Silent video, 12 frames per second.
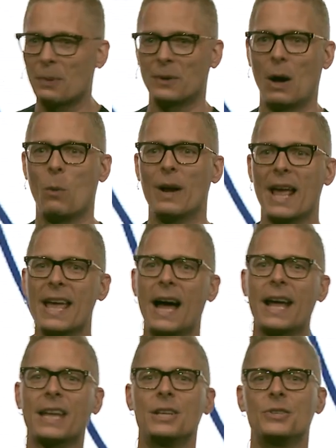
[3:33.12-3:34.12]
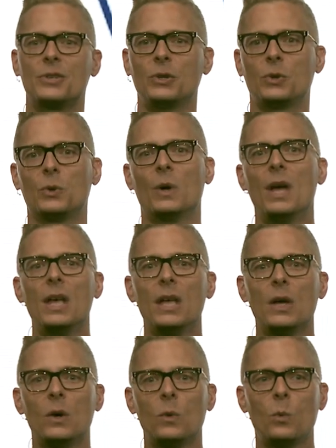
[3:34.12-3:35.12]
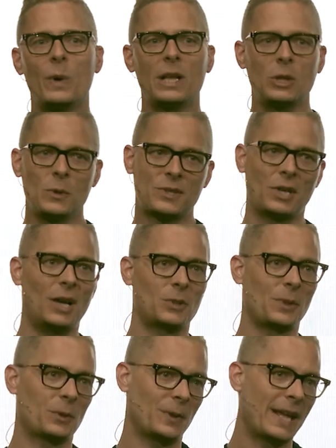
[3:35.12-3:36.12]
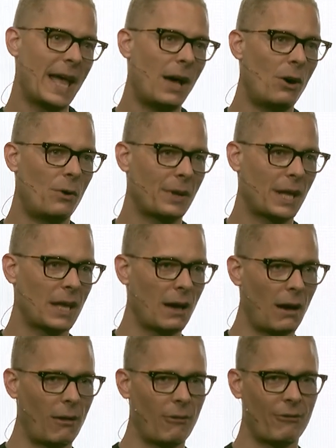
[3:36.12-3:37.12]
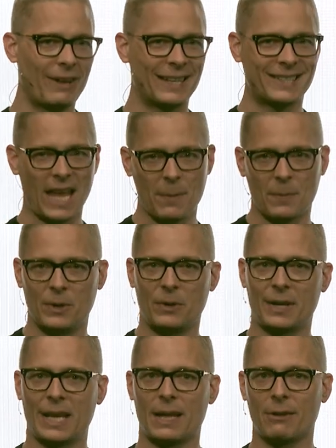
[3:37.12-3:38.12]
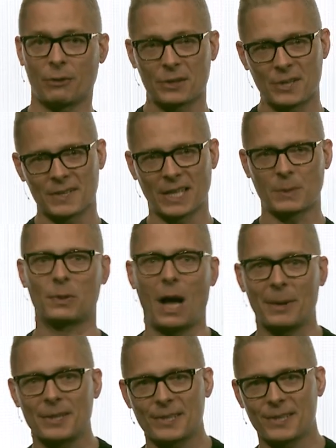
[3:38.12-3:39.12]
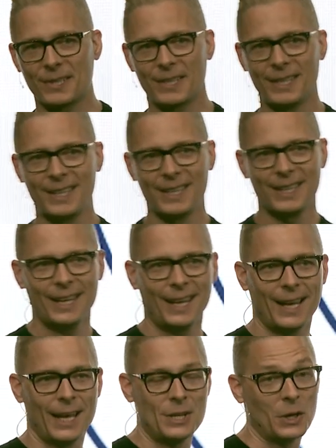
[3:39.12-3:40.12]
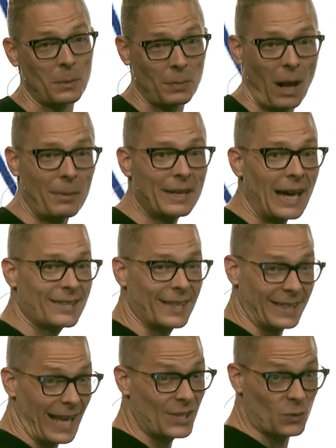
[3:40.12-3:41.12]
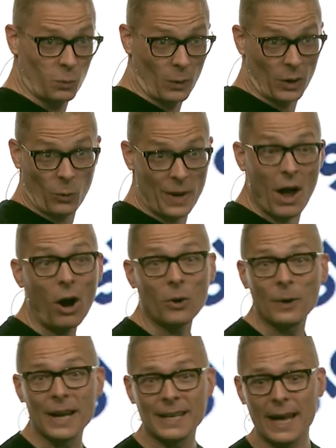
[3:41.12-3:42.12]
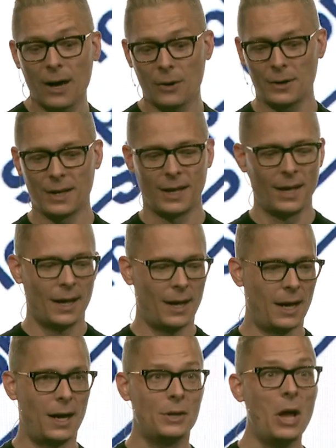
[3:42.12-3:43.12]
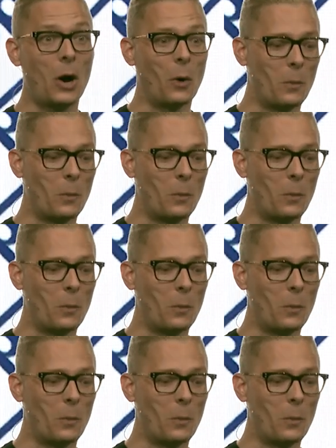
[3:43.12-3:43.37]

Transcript: around what A I can do, we lose touch with the reality of its capability versus its promise. And you can probably guess that that's where we are right now. Uh, no,